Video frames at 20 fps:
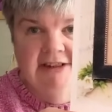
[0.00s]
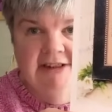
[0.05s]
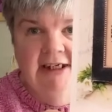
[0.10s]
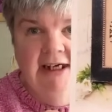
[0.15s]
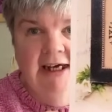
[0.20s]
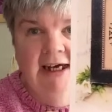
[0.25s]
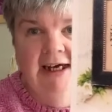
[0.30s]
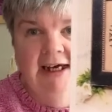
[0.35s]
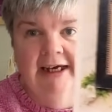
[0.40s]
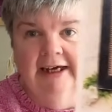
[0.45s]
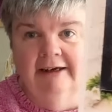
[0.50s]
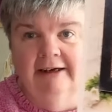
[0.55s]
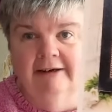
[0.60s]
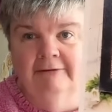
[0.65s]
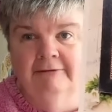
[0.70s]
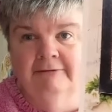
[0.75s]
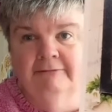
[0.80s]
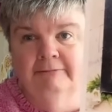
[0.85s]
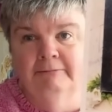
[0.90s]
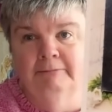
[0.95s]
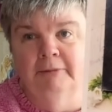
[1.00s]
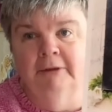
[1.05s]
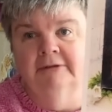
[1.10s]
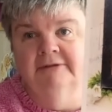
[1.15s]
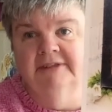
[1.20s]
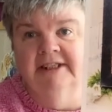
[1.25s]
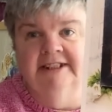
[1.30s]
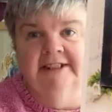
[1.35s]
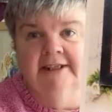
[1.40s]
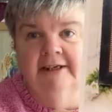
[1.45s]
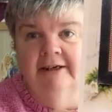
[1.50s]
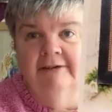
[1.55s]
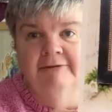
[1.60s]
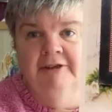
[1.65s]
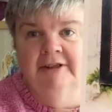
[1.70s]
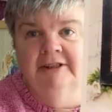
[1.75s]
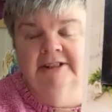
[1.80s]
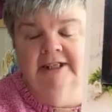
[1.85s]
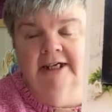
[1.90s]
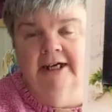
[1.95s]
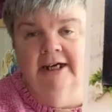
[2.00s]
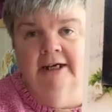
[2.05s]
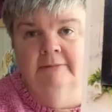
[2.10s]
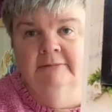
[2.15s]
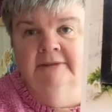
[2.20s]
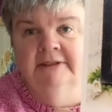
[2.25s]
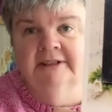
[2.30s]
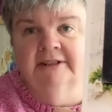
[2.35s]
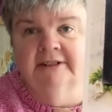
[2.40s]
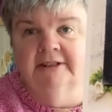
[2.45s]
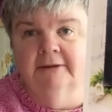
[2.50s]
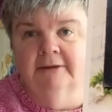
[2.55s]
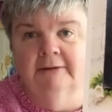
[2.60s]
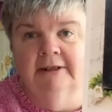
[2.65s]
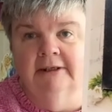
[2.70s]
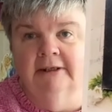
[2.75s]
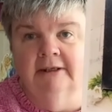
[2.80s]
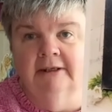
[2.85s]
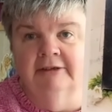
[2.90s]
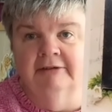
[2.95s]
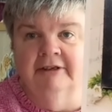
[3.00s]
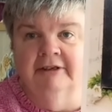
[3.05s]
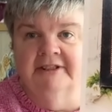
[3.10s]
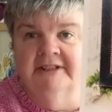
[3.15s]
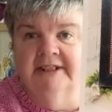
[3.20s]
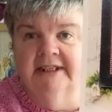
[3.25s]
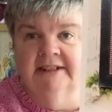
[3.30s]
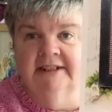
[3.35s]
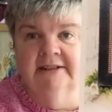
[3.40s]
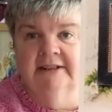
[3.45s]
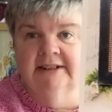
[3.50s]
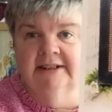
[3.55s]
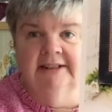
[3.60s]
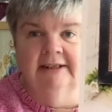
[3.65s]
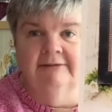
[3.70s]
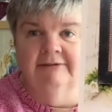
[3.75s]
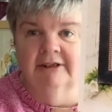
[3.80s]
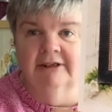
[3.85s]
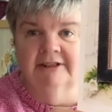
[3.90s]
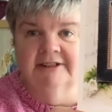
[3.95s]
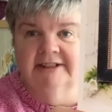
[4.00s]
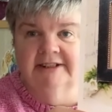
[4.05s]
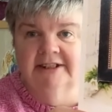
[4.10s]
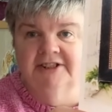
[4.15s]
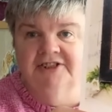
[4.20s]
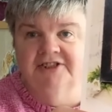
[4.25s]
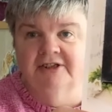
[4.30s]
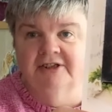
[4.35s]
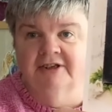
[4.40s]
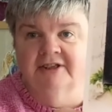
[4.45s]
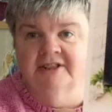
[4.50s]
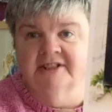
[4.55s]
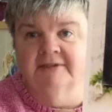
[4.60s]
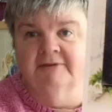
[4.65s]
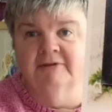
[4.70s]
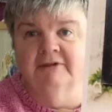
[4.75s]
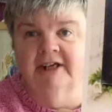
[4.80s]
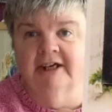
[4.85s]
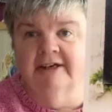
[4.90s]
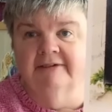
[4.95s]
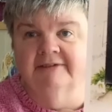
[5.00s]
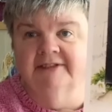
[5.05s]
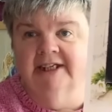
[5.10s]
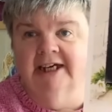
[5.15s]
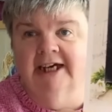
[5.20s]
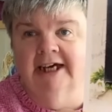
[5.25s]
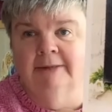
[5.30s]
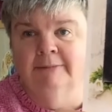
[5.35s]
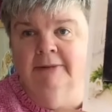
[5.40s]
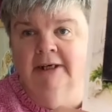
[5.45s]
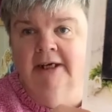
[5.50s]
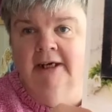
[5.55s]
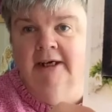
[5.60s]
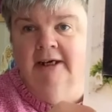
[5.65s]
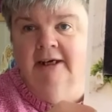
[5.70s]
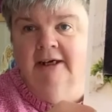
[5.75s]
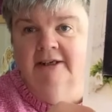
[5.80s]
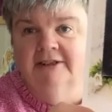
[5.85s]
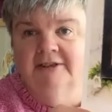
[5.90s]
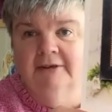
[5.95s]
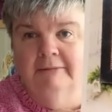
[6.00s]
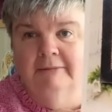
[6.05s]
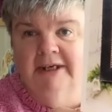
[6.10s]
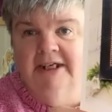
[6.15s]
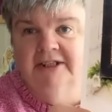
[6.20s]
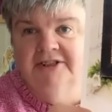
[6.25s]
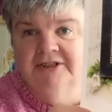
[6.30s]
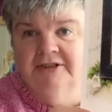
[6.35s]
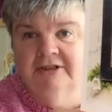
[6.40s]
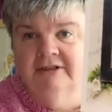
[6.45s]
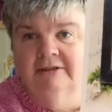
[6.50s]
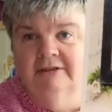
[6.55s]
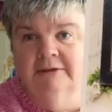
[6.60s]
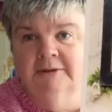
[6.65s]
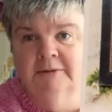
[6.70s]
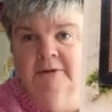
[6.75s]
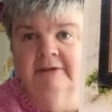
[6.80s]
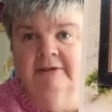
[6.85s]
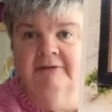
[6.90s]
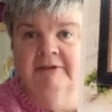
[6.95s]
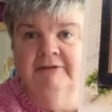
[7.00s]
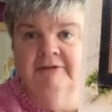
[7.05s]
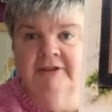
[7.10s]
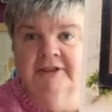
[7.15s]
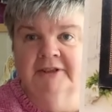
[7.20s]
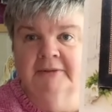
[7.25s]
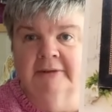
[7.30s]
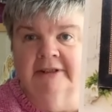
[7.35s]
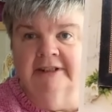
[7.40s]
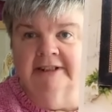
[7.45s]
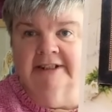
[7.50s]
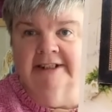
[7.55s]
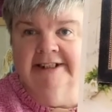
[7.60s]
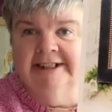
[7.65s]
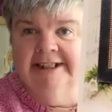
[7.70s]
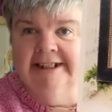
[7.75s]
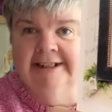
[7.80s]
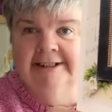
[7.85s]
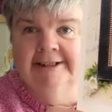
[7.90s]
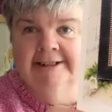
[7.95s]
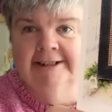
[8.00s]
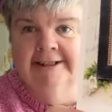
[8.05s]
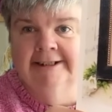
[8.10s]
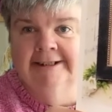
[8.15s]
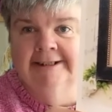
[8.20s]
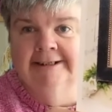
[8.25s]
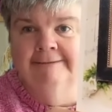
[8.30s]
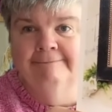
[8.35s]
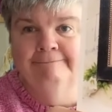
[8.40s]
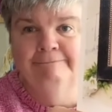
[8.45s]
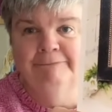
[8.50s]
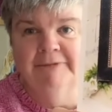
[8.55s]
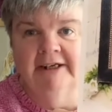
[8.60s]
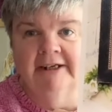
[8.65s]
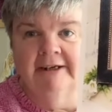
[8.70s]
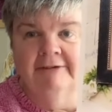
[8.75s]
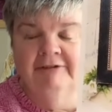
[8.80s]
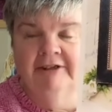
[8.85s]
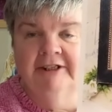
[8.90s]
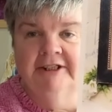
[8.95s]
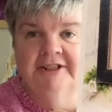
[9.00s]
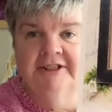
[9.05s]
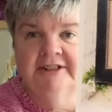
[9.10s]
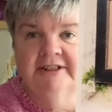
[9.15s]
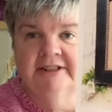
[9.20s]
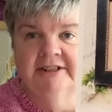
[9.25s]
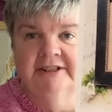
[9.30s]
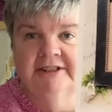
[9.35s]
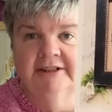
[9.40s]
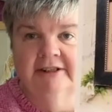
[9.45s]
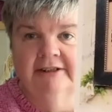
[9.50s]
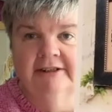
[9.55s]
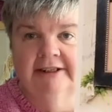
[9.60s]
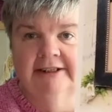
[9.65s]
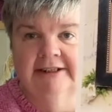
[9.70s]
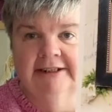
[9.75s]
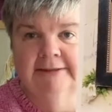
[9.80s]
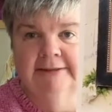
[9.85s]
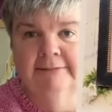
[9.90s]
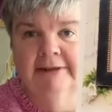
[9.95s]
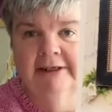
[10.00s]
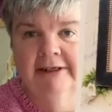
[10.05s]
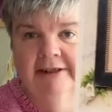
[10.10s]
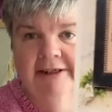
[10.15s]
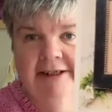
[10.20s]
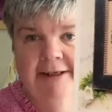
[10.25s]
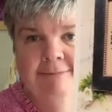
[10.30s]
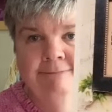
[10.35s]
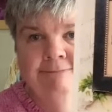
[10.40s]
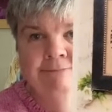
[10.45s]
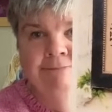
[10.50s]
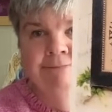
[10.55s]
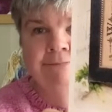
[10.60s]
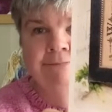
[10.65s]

I've pulled this out a few times to doing acrostics and it's never got stitched on because I've run out of time. So I made sure it was one of the first ones I did. And I finished stitching on it this morning.